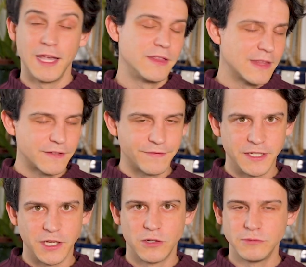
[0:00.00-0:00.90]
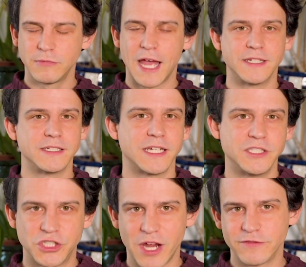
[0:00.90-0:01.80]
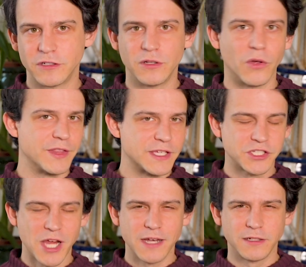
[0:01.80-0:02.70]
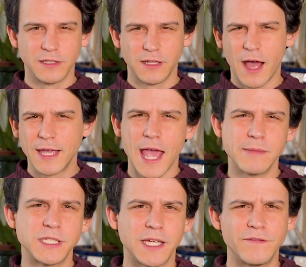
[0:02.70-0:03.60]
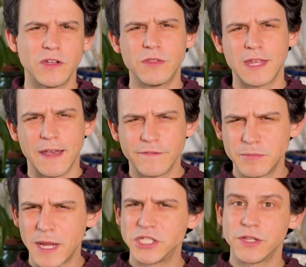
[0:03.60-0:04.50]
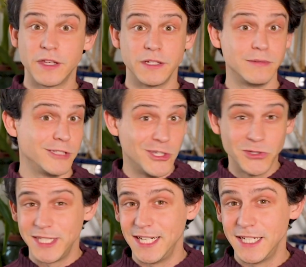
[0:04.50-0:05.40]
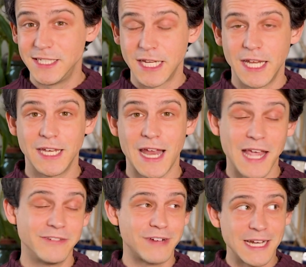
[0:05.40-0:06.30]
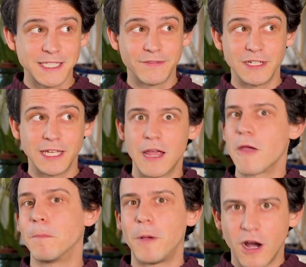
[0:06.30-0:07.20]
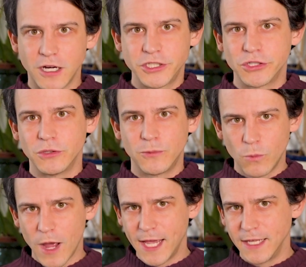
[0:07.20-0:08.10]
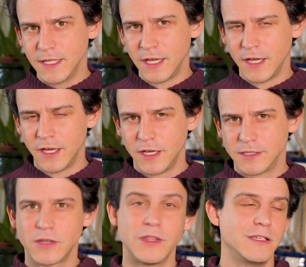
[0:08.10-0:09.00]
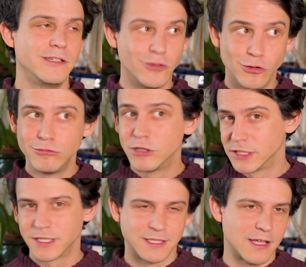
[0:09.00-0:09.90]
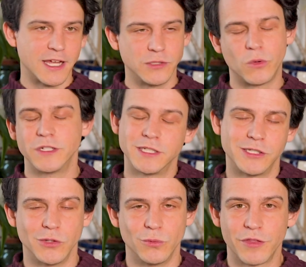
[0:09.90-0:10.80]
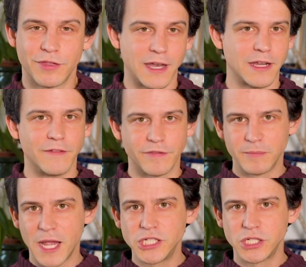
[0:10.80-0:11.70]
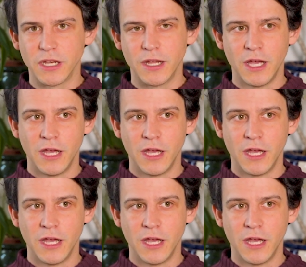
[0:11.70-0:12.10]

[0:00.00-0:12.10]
In this video, and in general on this channel, I aim to give you the information that you need in a relatively impartial way so that you can decide what to do with that information.